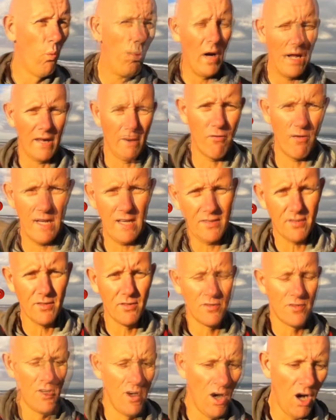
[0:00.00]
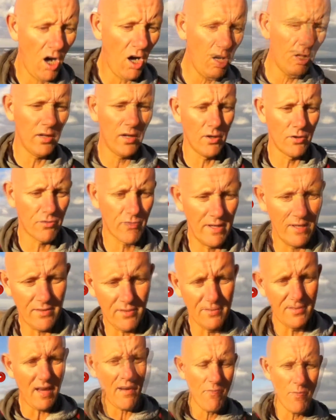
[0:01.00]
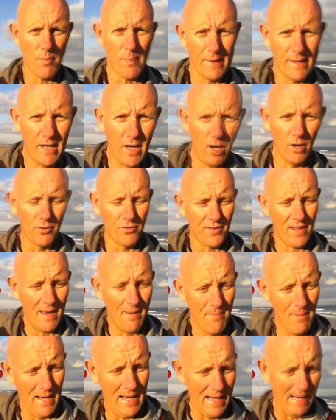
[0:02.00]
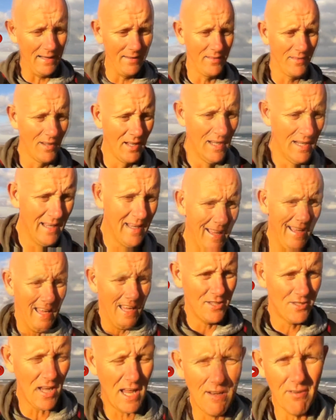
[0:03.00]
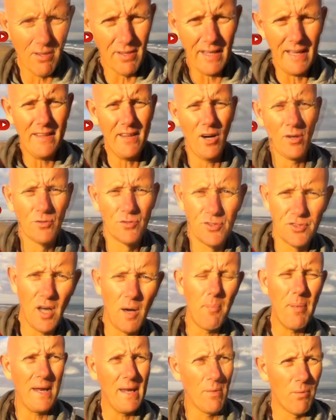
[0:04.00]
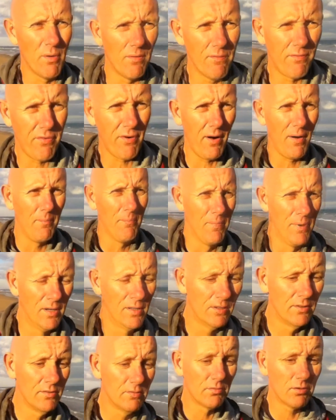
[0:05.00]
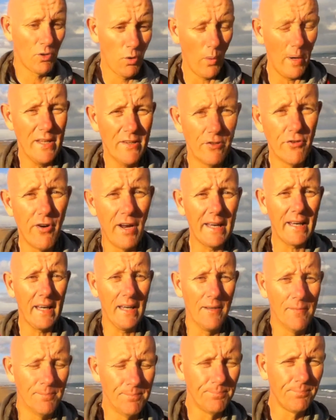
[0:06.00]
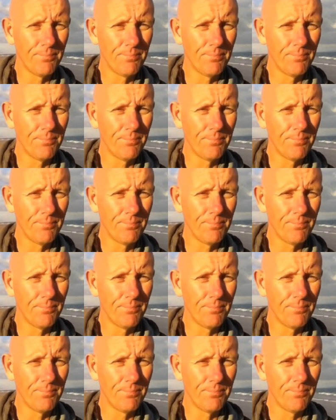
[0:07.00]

wallet reasons, all those reasons. Everybody knows them, and in general, they don't stop anyone from quitting drinking.